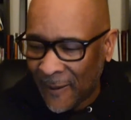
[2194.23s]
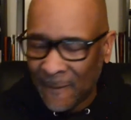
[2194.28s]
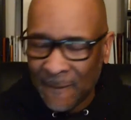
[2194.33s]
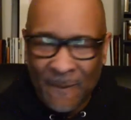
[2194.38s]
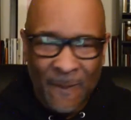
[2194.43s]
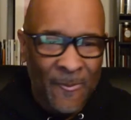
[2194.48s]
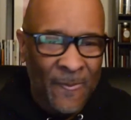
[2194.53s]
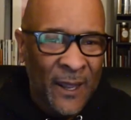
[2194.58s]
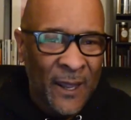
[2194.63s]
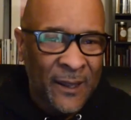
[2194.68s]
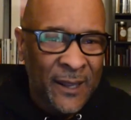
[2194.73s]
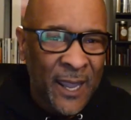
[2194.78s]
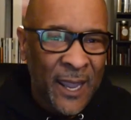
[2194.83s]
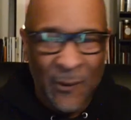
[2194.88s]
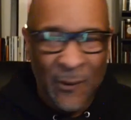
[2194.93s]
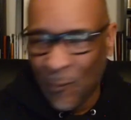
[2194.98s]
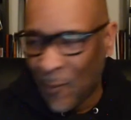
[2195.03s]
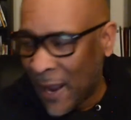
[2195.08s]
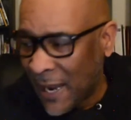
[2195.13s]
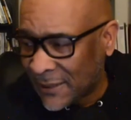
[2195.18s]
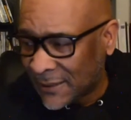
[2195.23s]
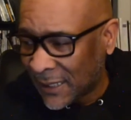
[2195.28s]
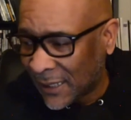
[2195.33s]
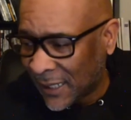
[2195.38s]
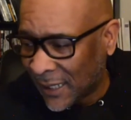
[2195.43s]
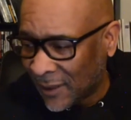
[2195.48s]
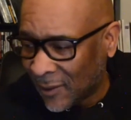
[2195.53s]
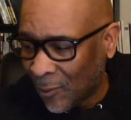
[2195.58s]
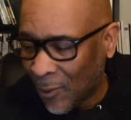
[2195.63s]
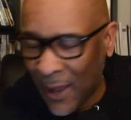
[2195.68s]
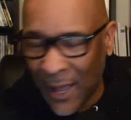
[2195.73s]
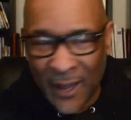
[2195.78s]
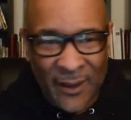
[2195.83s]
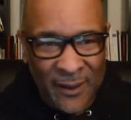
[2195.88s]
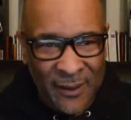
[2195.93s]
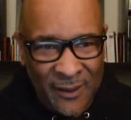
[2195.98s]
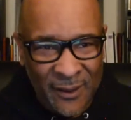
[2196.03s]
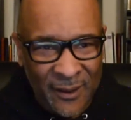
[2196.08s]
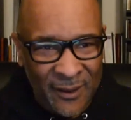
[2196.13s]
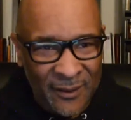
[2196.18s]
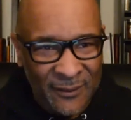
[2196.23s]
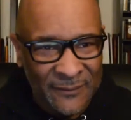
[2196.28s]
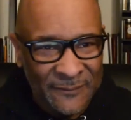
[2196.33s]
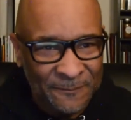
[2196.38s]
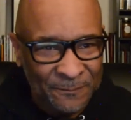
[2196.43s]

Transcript: They can't wait to get away. Yeah.